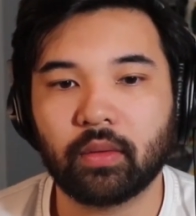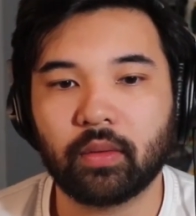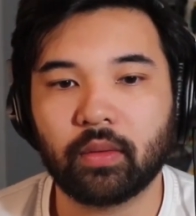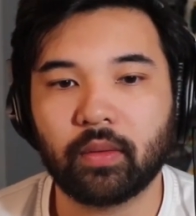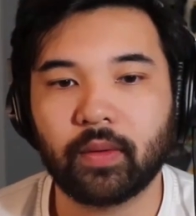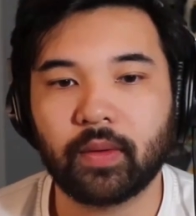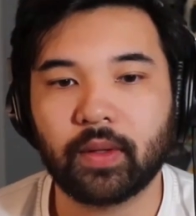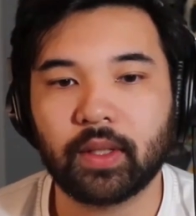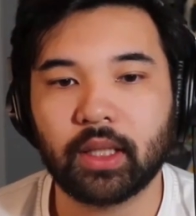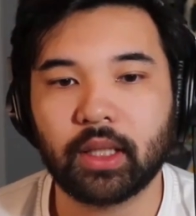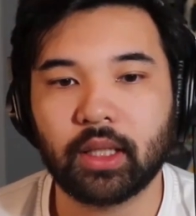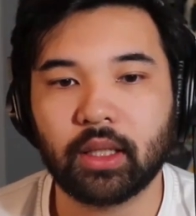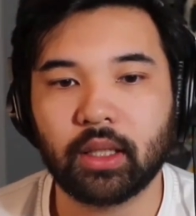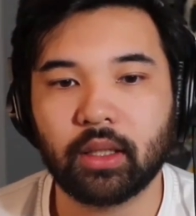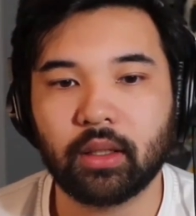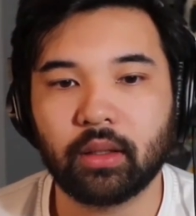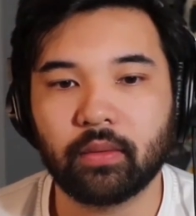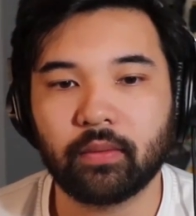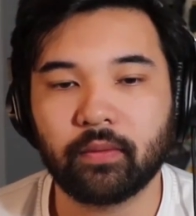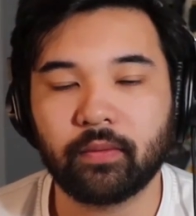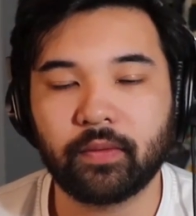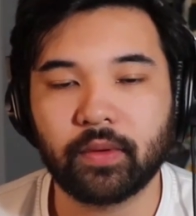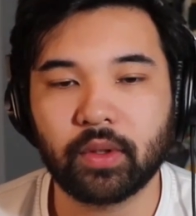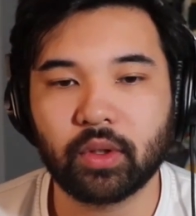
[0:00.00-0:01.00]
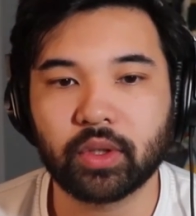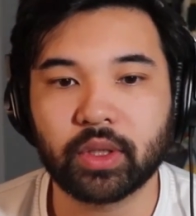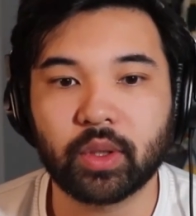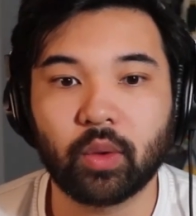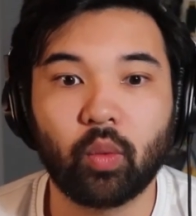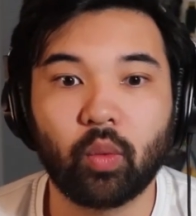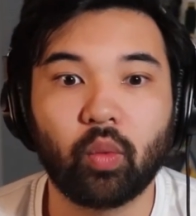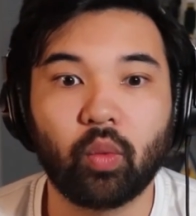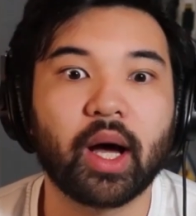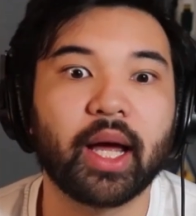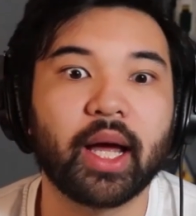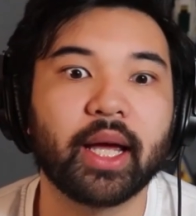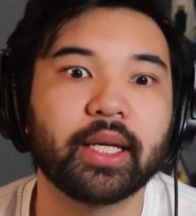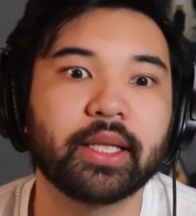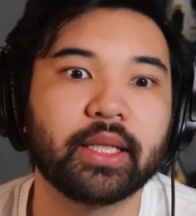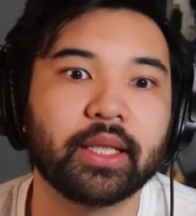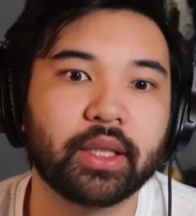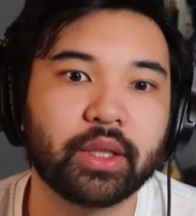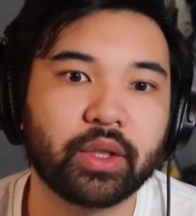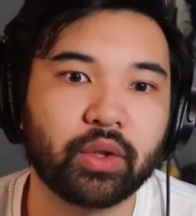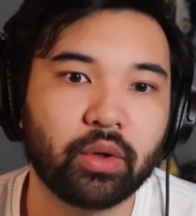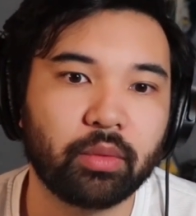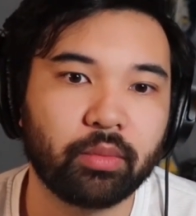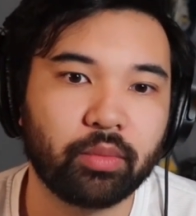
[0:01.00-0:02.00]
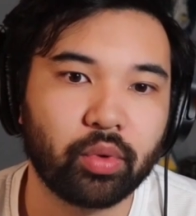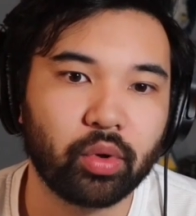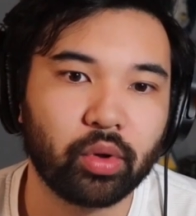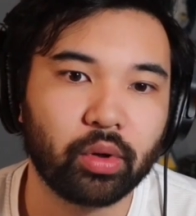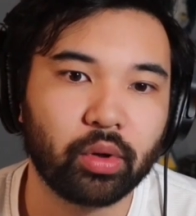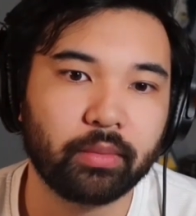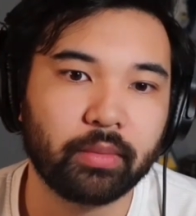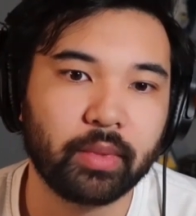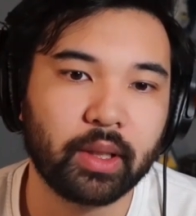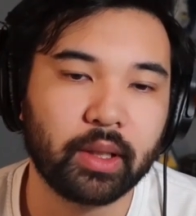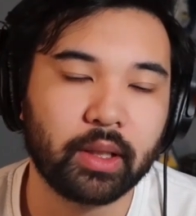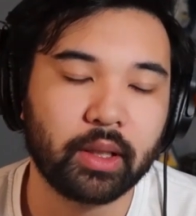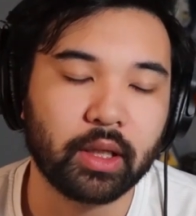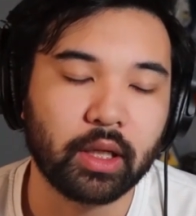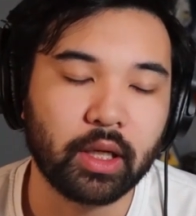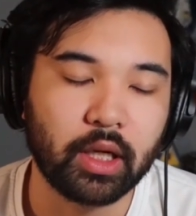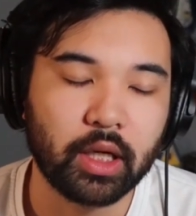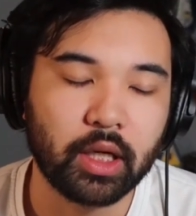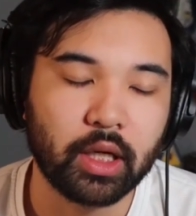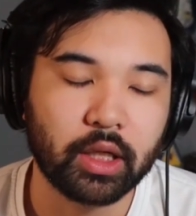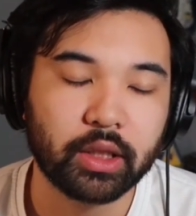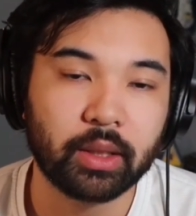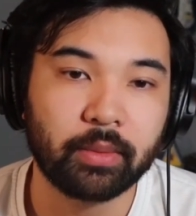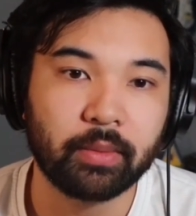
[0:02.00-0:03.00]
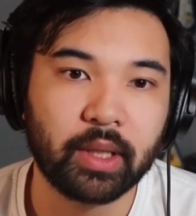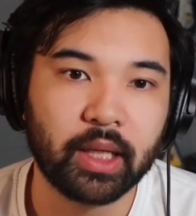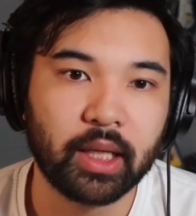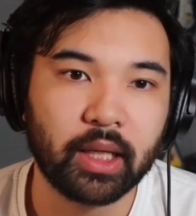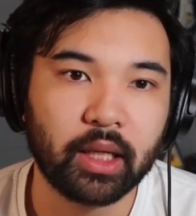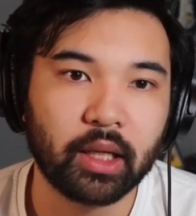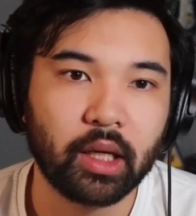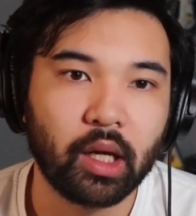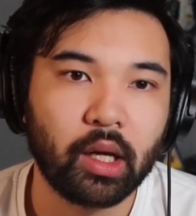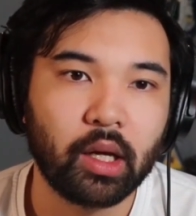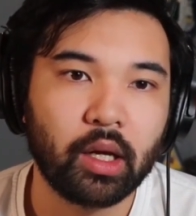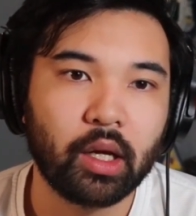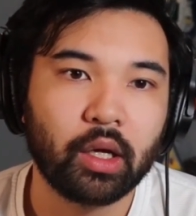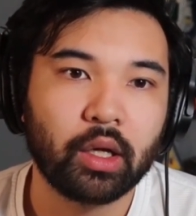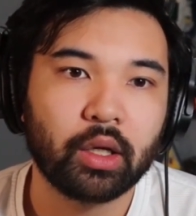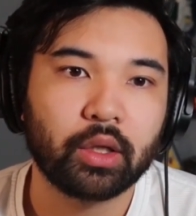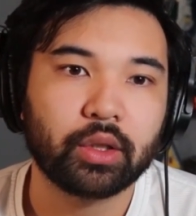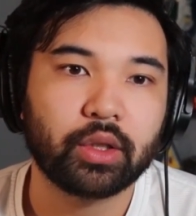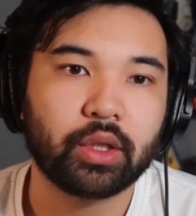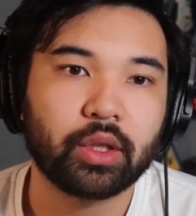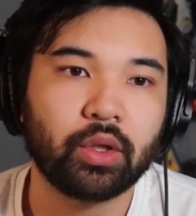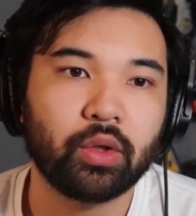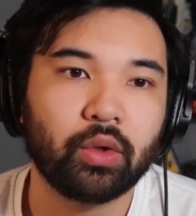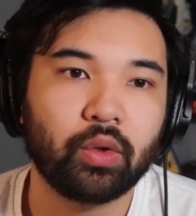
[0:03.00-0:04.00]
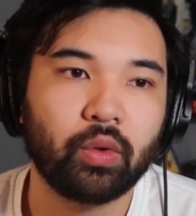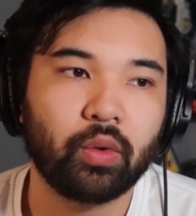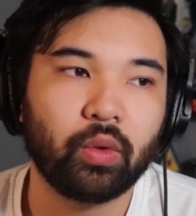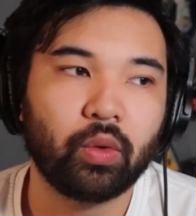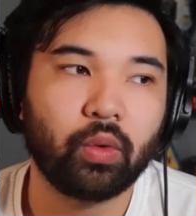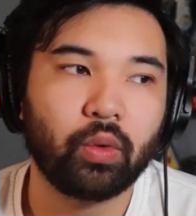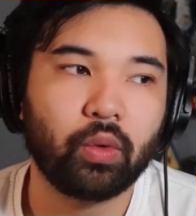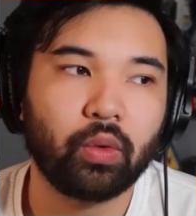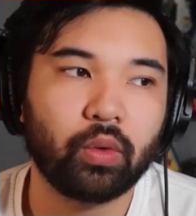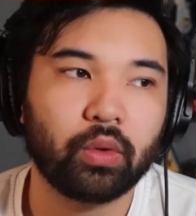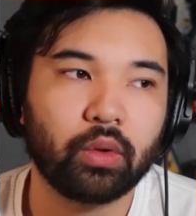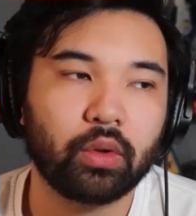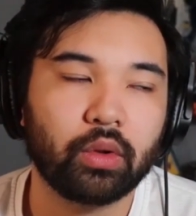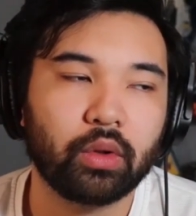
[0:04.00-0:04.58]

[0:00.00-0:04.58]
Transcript: the views, and why is it so important to me to